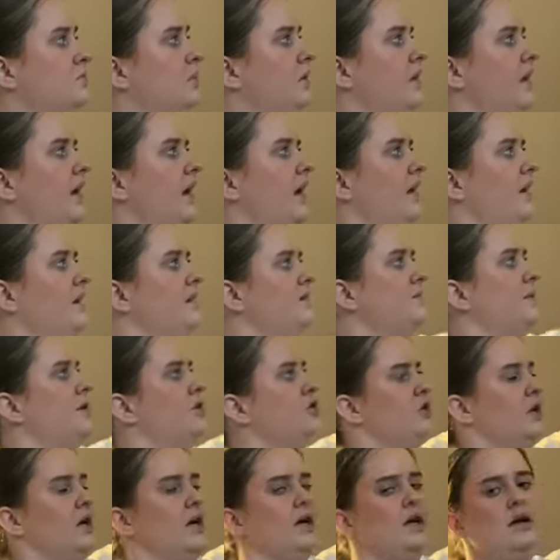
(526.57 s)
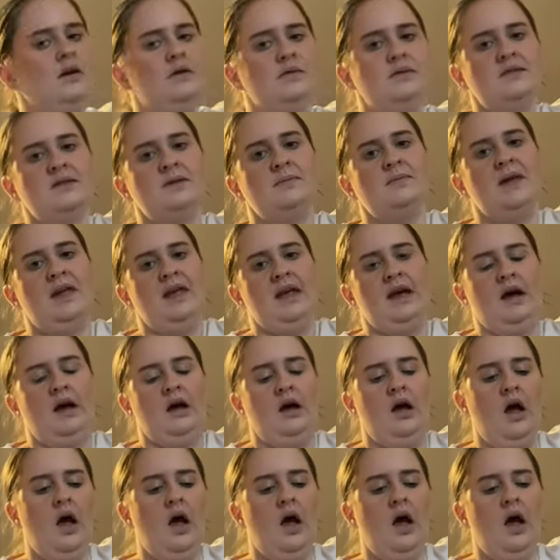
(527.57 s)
Where the hell is my drink? Oh, it's up here.